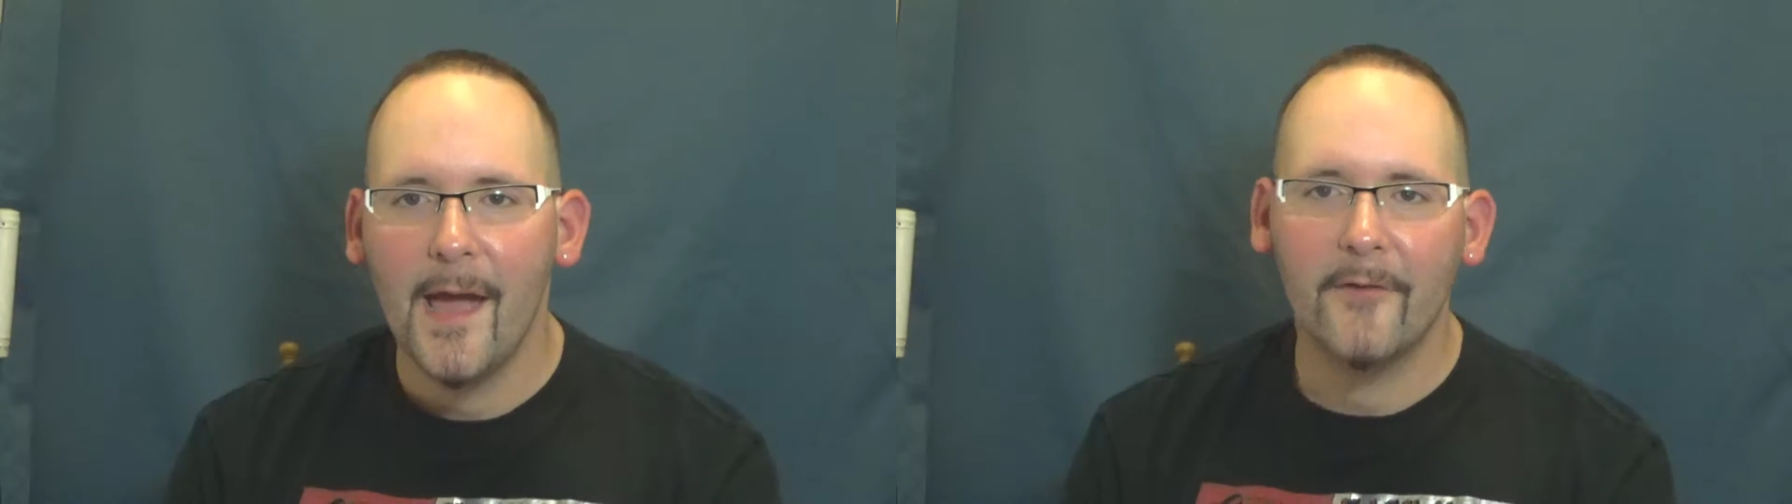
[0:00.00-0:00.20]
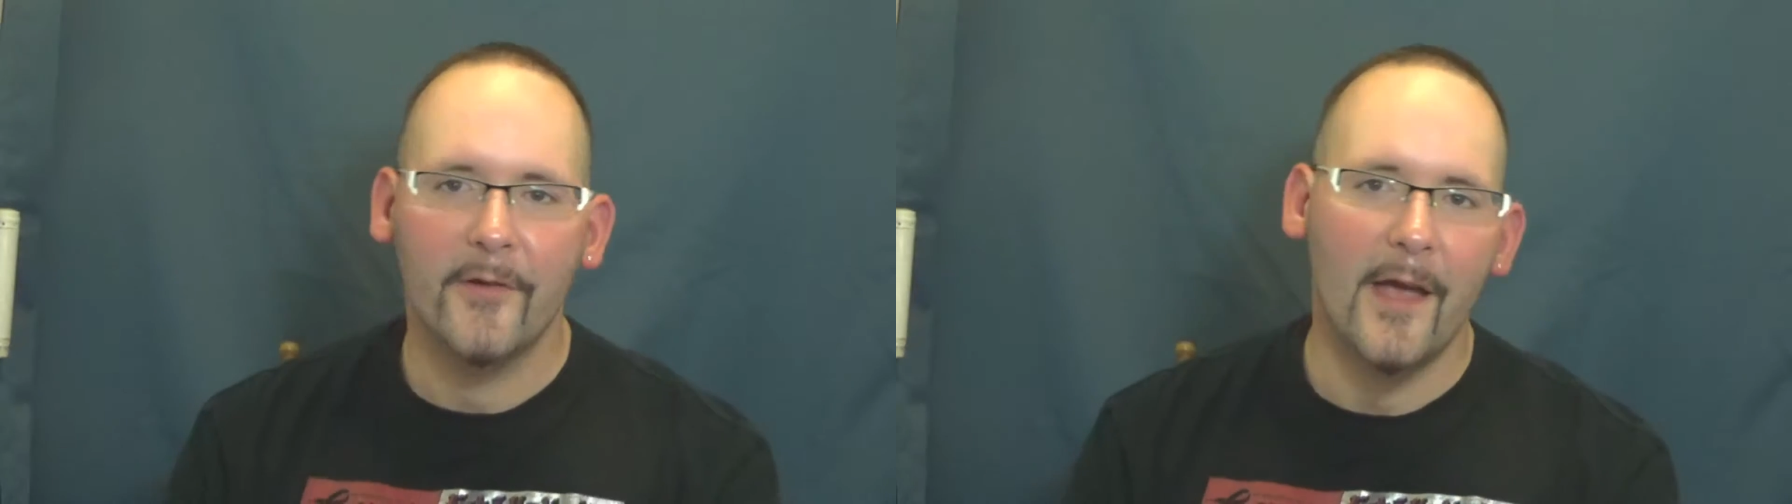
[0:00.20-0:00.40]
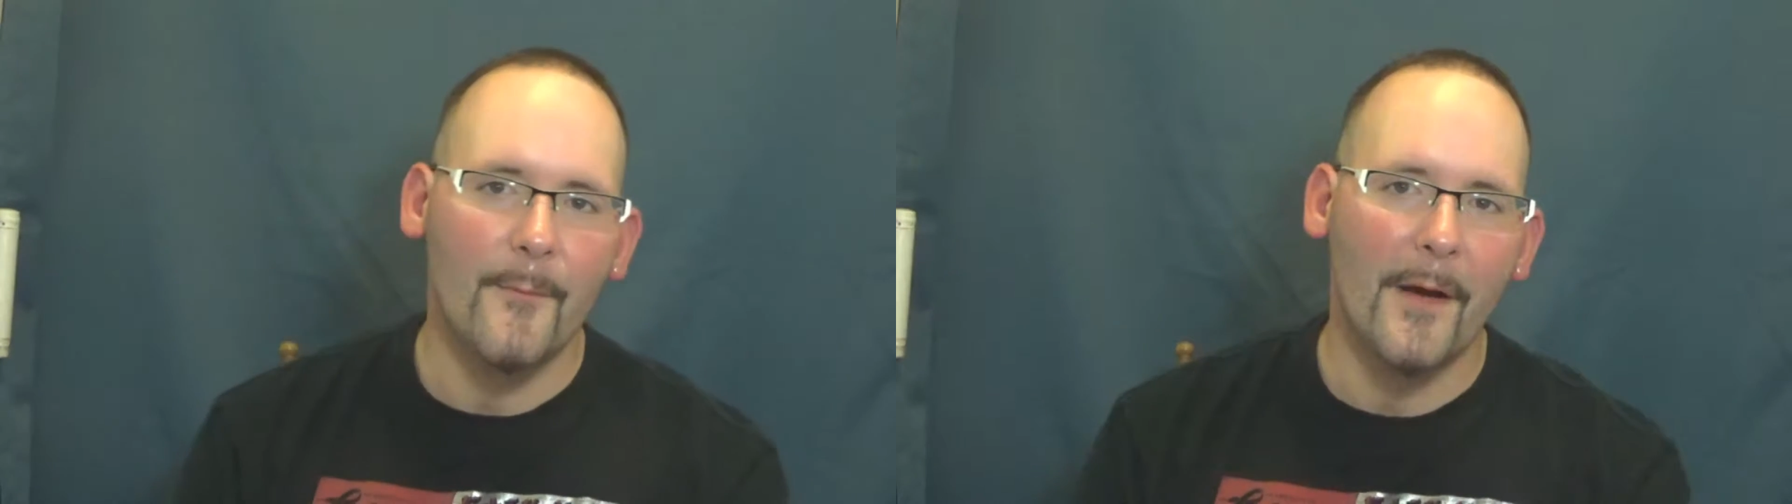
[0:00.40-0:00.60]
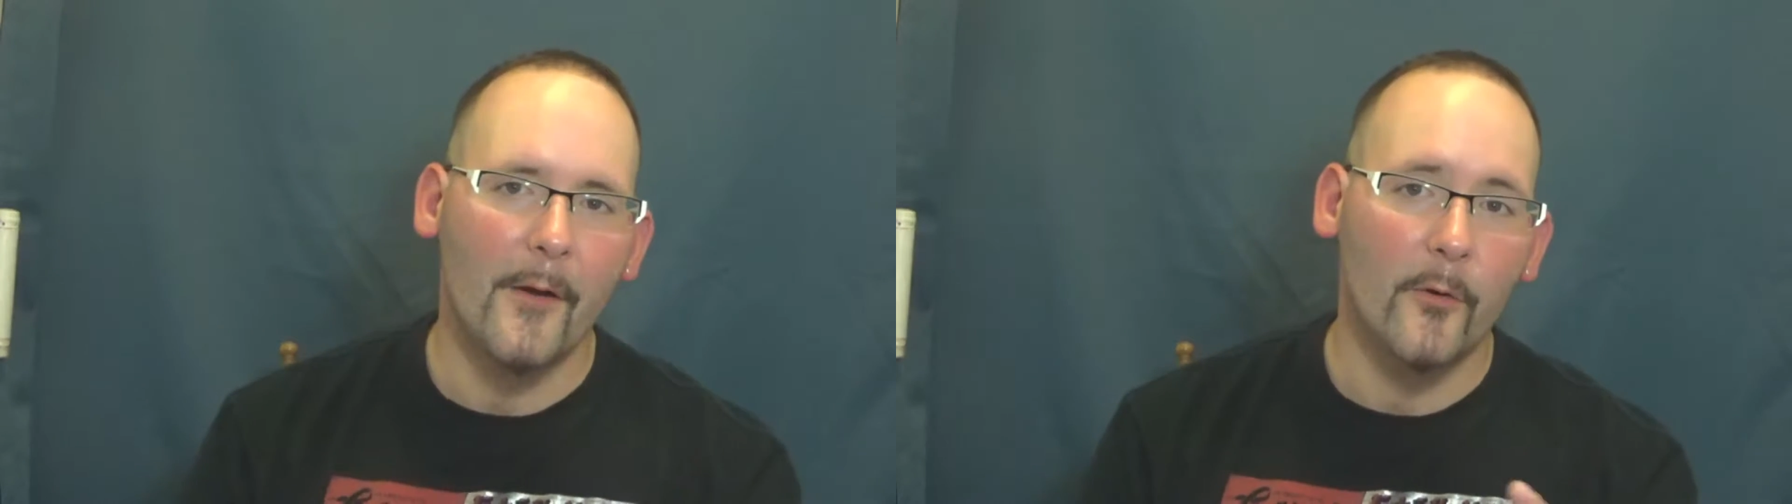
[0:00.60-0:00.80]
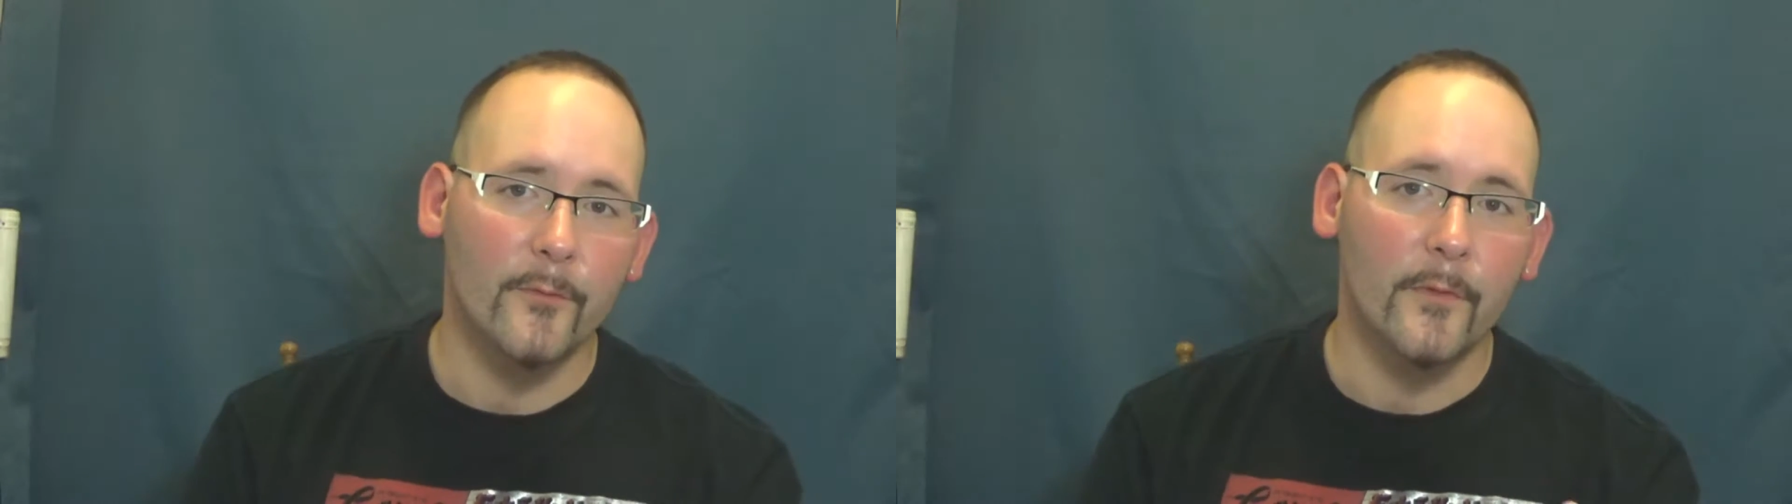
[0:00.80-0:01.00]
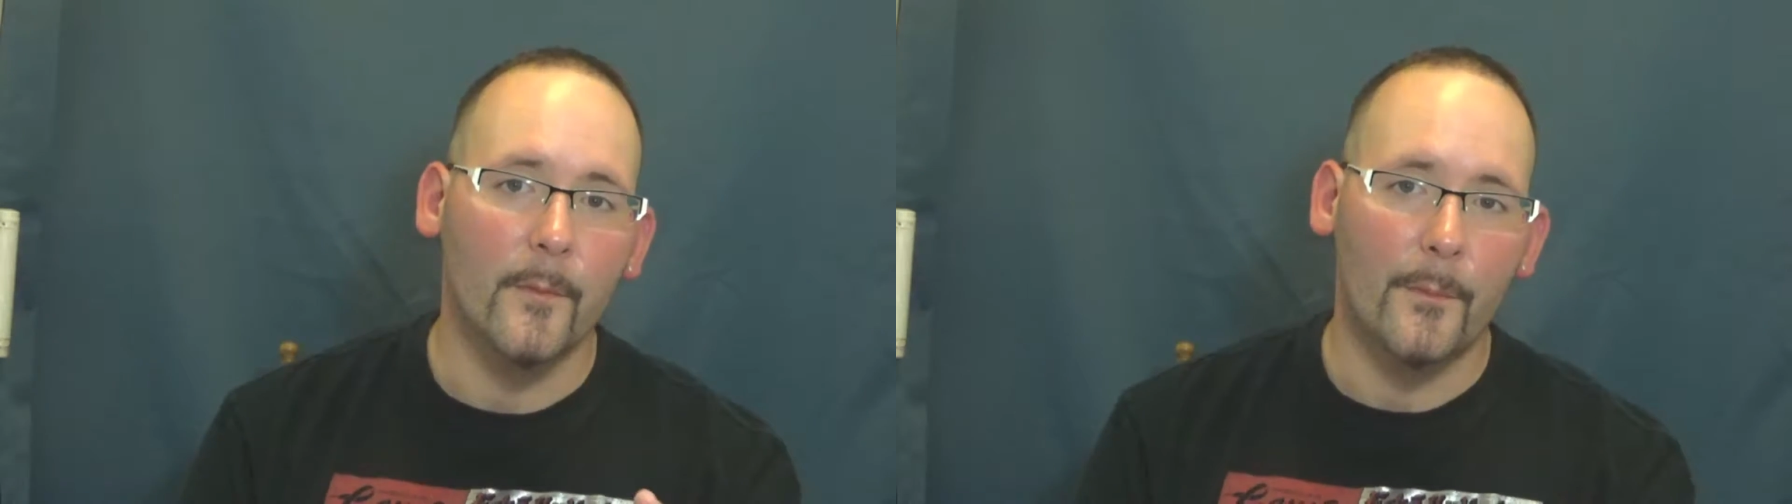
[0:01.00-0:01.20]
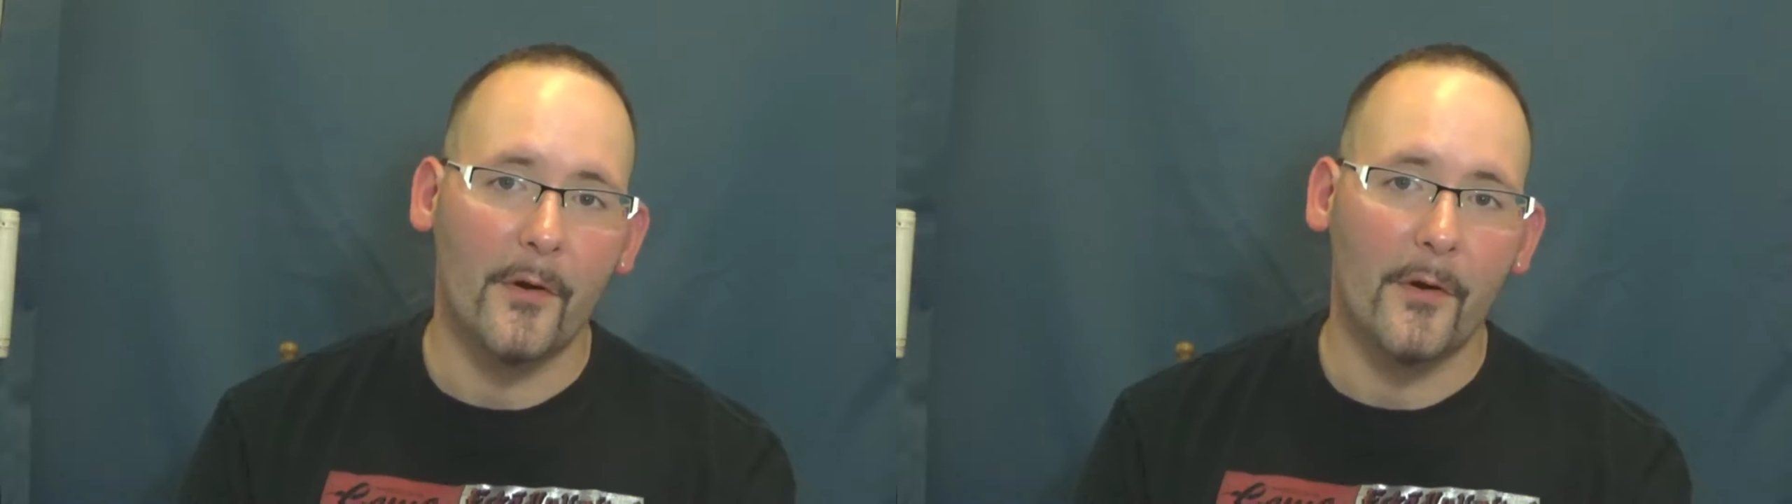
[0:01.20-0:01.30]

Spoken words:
actually have my own